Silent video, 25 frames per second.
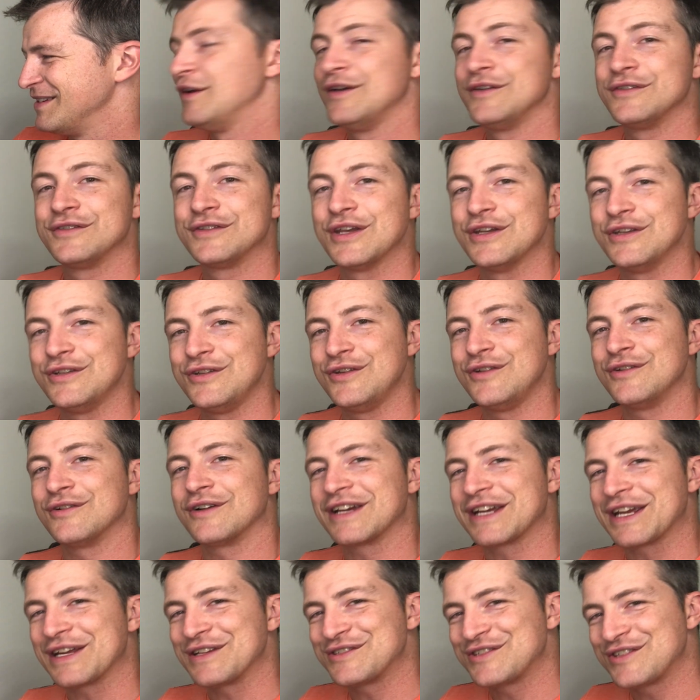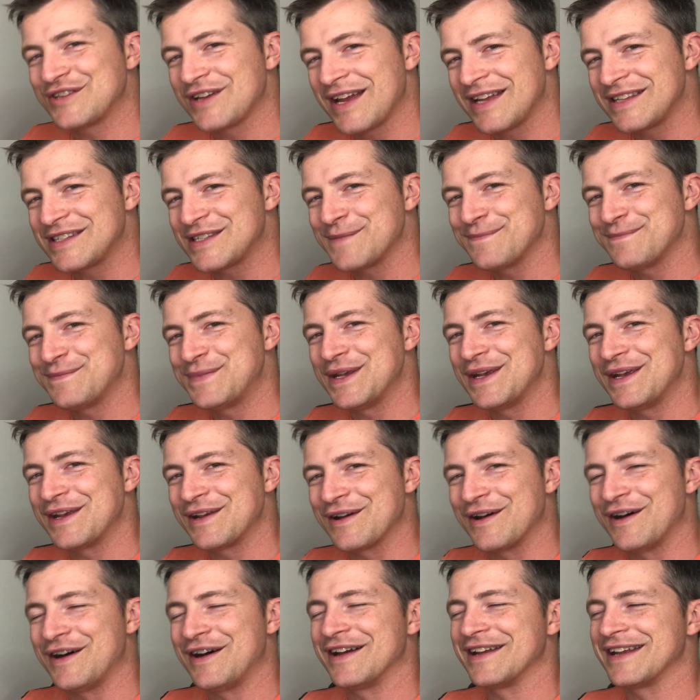The New York Jets
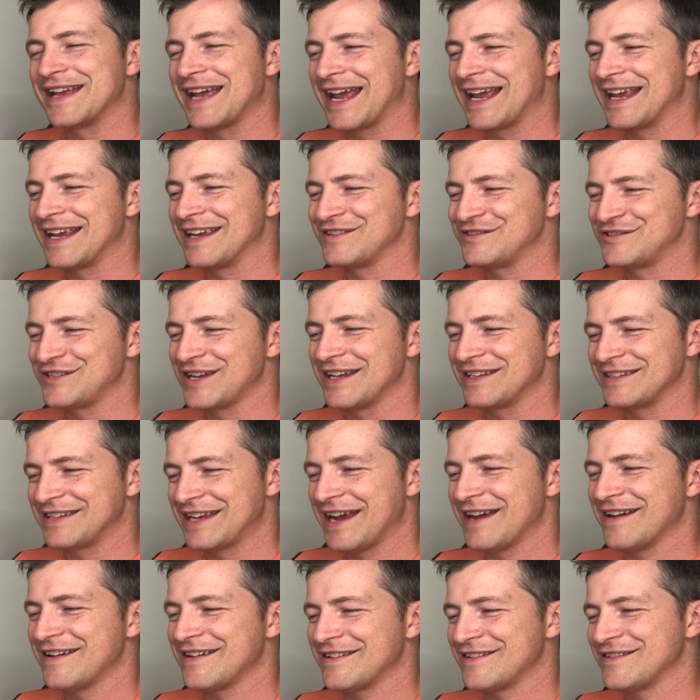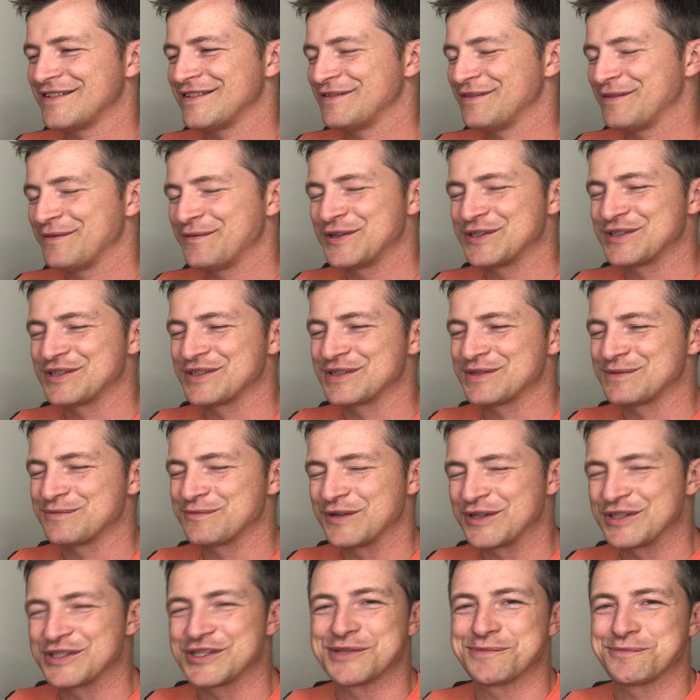being on a jet carrier, which is
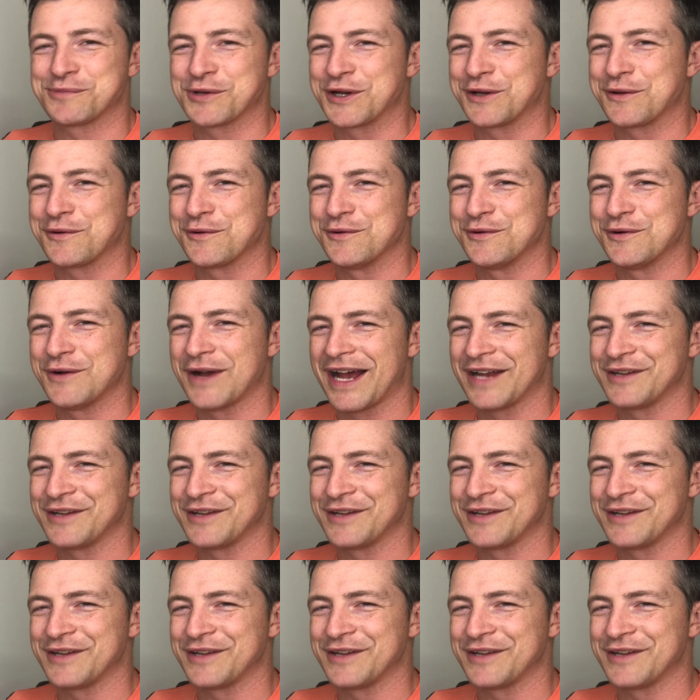pretty cool.